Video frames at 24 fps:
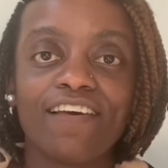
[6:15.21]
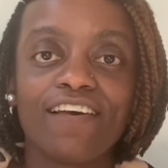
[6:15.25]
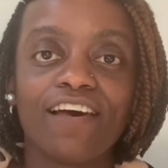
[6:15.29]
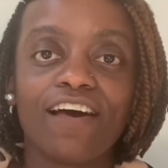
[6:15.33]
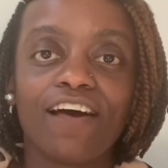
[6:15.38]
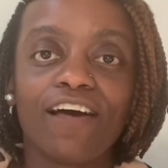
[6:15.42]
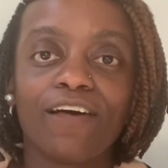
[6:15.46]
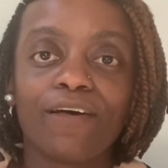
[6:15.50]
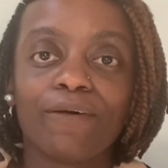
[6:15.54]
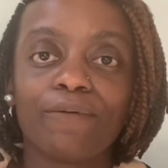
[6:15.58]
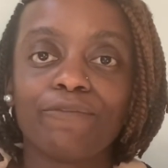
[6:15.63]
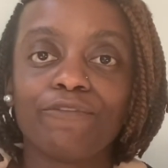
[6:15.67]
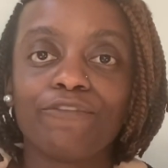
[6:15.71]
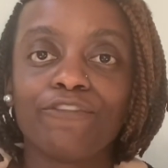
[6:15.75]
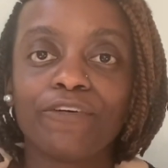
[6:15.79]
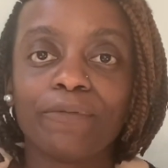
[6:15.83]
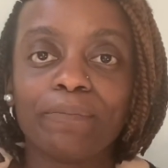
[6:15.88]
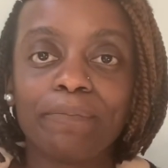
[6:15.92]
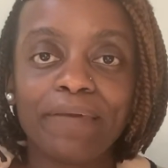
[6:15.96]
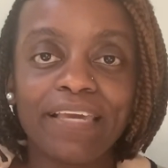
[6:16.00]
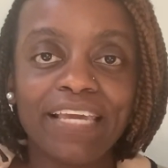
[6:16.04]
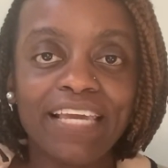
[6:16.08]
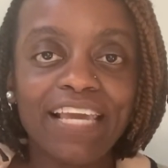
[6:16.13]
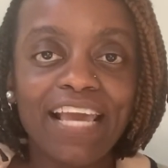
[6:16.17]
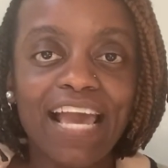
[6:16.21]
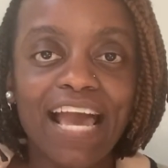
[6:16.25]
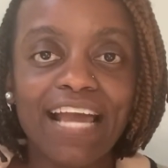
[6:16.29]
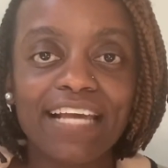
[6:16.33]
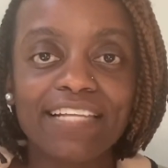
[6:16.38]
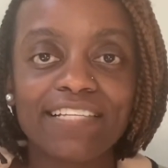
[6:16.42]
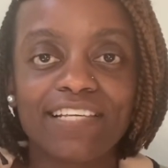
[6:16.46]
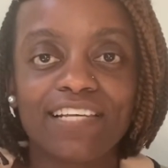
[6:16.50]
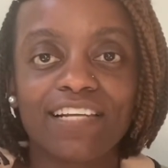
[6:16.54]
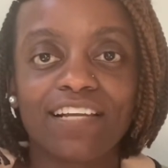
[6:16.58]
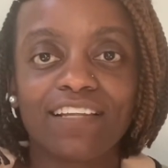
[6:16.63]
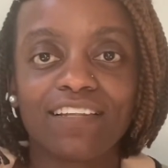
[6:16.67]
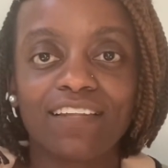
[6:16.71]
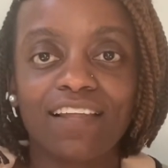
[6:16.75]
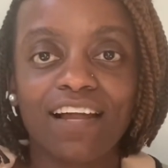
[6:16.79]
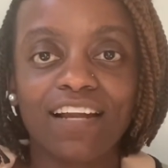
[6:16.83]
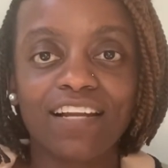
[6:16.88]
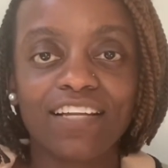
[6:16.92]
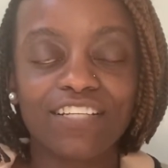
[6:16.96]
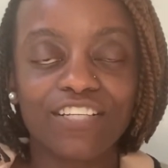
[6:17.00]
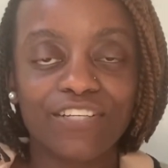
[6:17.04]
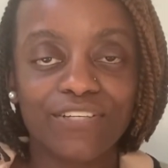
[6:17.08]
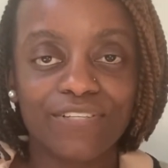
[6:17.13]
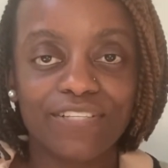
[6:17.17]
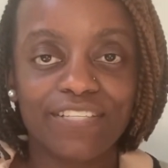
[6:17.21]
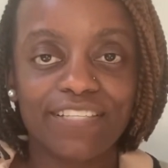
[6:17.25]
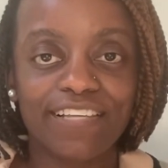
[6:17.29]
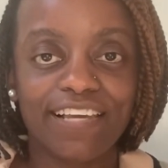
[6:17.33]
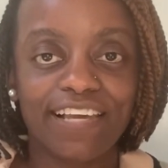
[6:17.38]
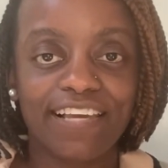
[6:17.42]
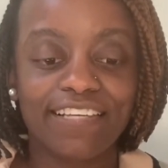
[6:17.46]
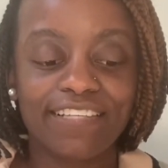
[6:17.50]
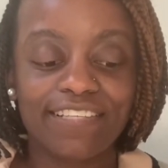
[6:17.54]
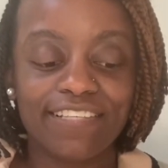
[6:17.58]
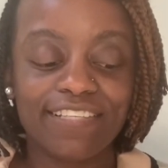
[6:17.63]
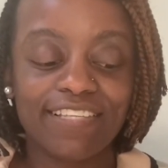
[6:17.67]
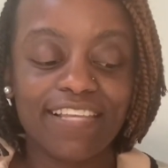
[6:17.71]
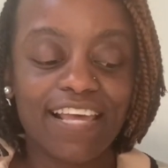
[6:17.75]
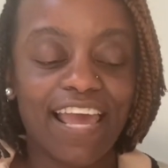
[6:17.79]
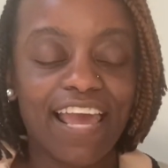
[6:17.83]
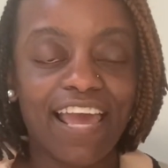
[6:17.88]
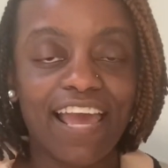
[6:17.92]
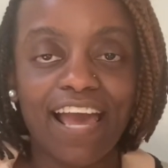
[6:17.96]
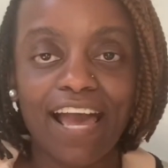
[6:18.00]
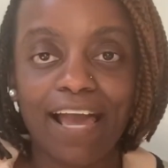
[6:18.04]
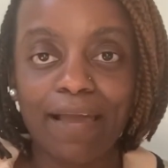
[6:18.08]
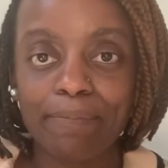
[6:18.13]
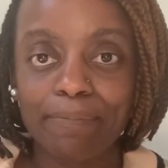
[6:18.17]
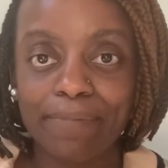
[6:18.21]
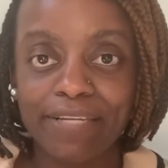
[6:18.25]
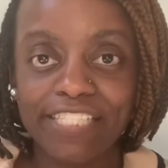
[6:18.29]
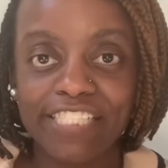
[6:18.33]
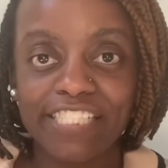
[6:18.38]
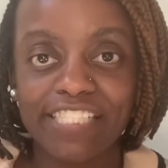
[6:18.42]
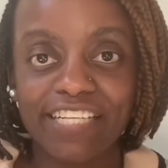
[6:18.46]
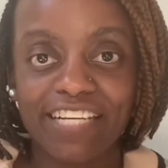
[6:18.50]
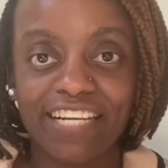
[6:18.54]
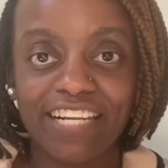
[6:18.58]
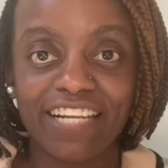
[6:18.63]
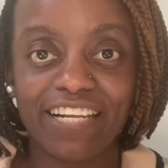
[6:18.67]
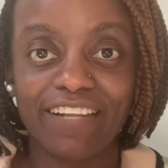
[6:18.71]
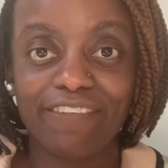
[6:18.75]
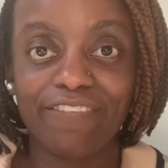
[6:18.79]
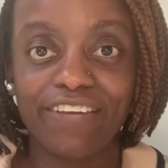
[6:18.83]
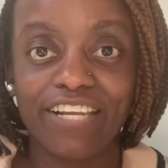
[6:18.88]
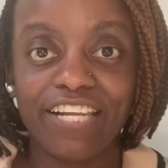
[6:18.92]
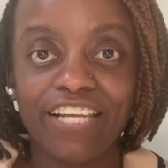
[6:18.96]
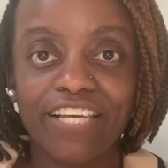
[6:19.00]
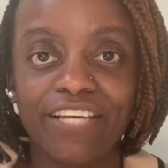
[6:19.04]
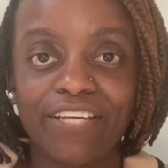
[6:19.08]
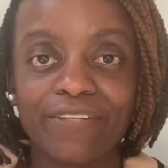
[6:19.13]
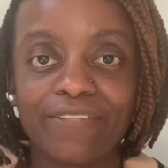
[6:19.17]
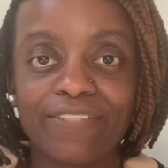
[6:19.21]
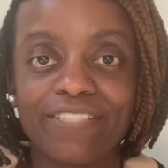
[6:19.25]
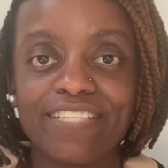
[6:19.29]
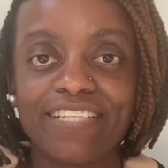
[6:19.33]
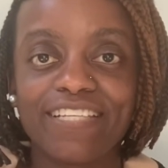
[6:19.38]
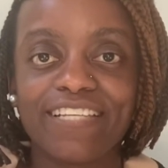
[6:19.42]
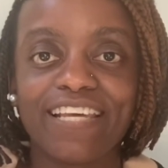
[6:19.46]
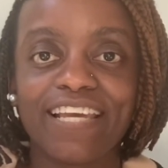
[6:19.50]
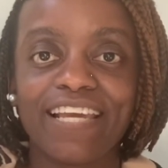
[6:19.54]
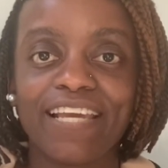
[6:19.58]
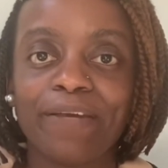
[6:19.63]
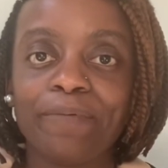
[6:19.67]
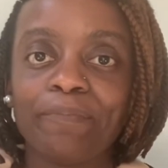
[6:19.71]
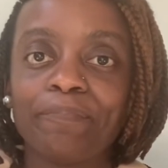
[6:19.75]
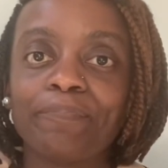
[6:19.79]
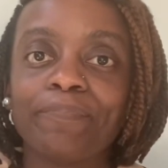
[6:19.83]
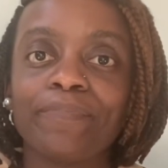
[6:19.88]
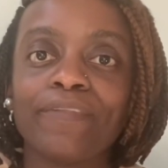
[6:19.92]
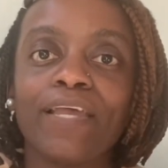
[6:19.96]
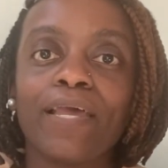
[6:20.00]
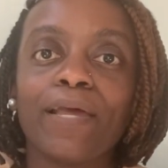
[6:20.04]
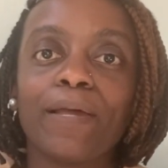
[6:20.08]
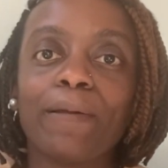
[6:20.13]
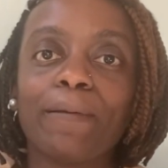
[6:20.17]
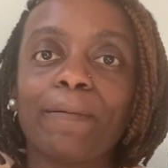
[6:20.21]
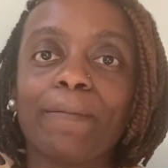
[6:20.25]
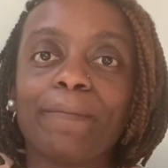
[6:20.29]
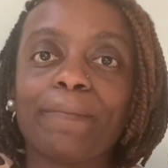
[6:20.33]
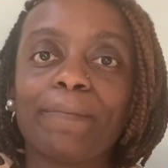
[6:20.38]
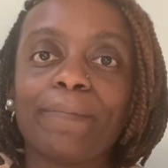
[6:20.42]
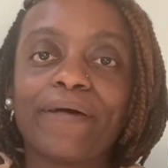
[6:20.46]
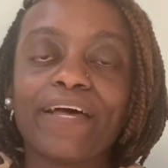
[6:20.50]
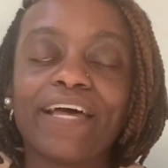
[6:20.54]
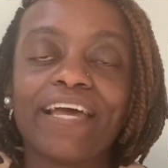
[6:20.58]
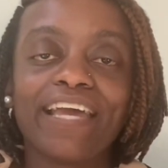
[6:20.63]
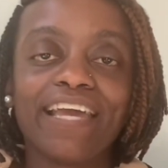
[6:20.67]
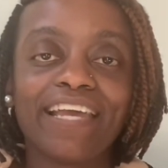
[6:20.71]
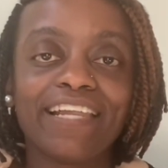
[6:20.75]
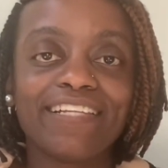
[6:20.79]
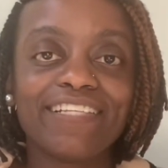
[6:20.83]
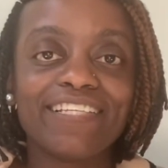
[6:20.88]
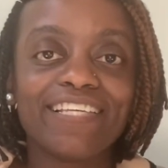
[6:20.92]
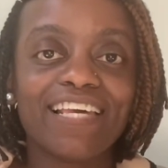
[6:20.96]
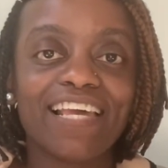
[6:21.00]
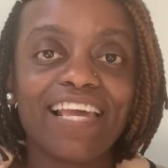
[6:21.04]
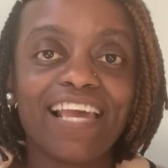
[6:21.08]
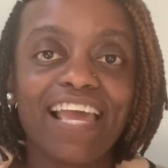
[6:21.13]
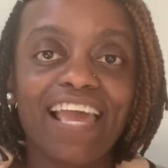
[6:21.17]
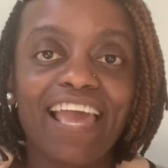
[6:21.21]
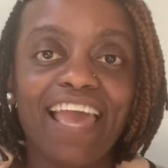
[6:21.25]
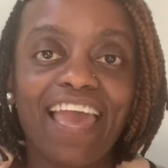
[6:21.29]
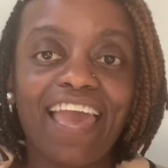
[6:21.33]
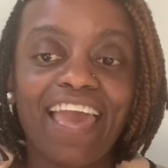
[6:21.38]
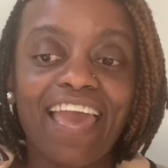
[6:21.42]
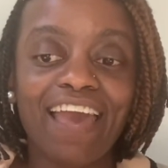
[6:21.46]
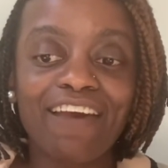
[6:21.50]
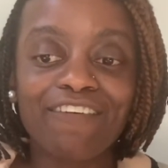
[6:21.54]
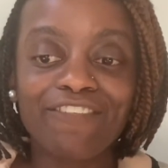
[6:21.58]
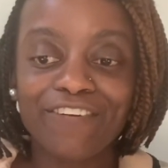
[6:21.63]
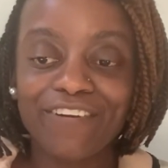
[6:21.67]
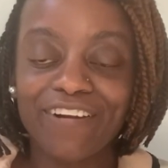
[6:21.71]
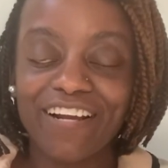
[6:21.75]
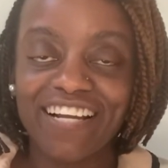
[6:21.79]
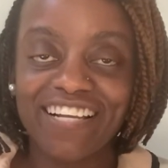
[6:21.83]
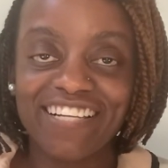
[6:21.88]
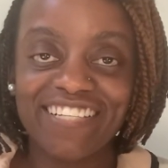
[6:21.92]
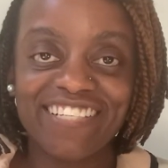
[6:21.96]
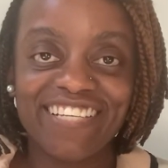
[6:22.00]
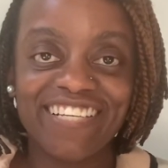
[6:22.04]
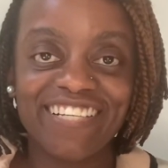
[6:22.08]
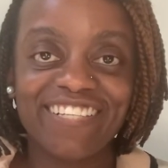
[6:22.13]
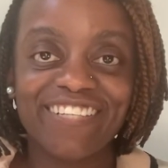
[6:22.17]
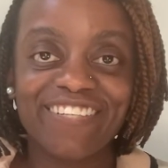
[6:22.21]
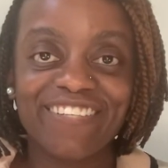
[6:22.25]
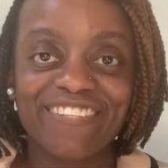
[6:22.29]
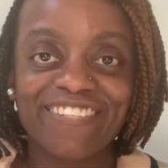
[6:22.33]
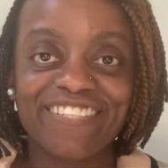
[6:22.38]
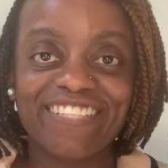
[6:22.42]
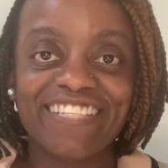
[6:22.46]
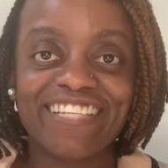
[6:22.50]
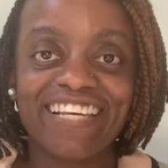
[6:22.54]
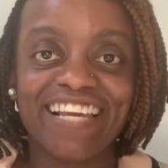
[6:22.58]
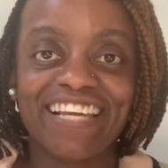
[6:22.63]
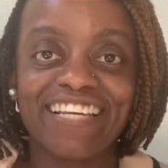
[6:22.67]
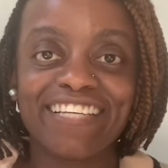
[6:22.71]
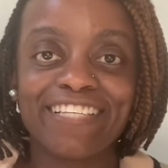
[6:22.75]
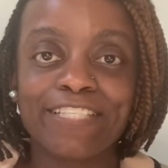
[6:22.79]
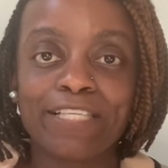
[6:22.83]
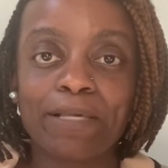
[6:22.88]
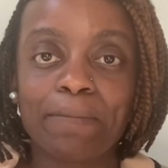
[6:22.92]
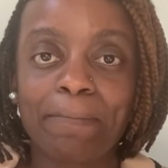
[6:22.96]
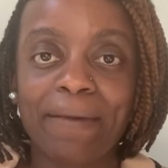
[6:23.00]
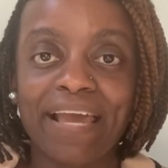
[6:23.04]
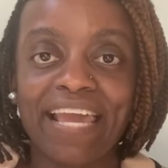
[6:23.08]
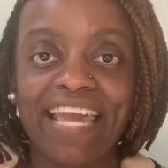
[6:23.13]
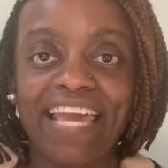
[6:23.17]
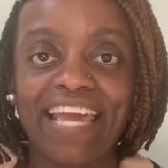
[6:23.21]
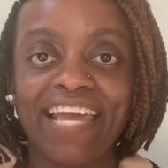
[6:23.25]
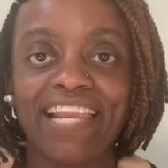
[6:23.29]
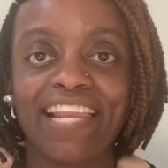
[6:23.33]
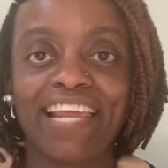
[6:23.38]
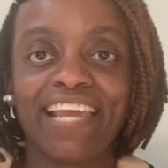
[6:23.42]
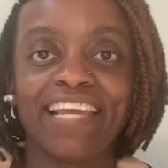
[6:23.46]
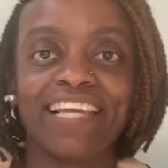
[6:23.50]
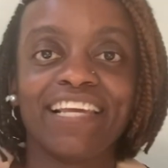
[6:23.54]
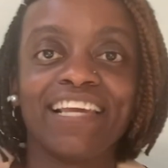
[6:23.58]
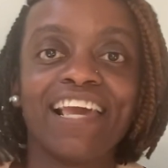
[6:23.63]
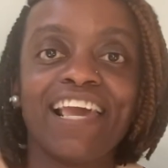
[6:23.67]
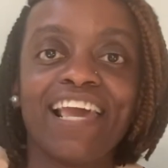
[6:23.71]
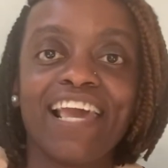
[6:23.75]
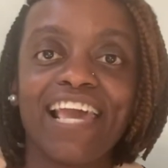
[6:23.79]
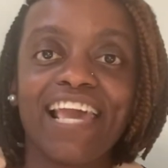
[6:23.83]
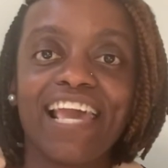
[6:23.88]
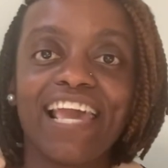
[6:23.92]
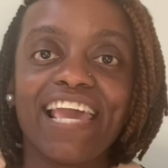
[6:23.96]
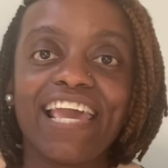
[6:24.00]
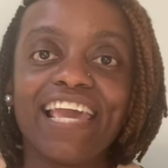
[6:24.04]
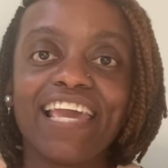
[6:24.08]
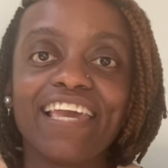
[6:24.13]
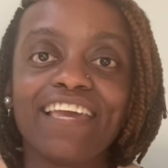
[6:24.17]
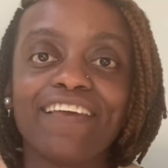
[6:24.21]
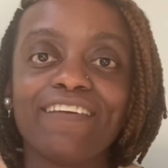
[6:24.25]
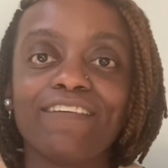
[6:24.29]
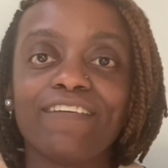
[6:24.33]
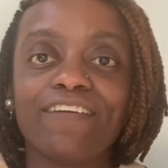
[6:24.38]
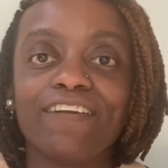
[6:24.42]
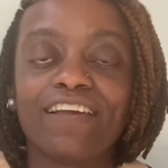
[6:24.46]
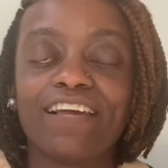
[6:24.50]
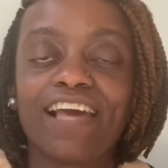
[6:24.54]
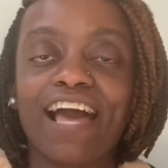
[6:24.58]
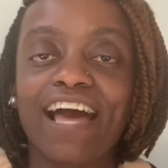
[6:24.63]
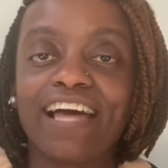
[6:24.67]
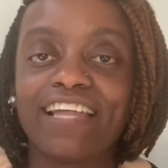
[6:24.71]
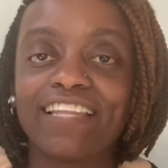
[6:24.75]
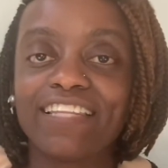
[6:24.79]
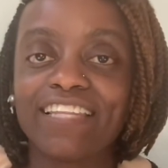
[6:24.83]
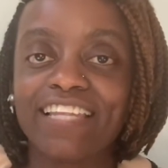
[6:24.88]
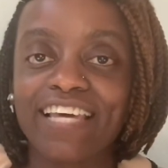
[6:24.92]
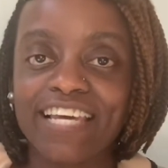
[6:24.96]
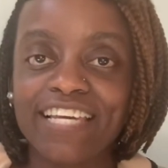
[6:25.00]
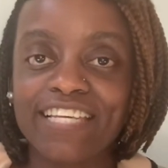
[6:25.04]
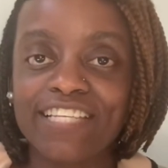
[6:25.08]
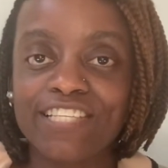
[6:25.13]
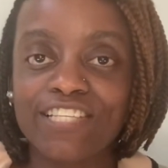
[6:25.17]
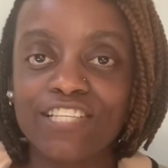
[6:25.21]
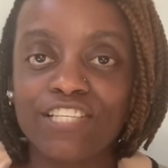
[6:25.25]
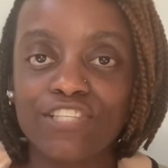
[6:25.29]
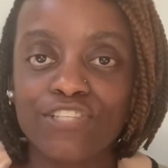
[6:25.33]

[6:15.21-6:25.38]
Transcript: Um, for me, I did a lot of those things that I mentioned in the video today, but after I did those things, my headache, it got less.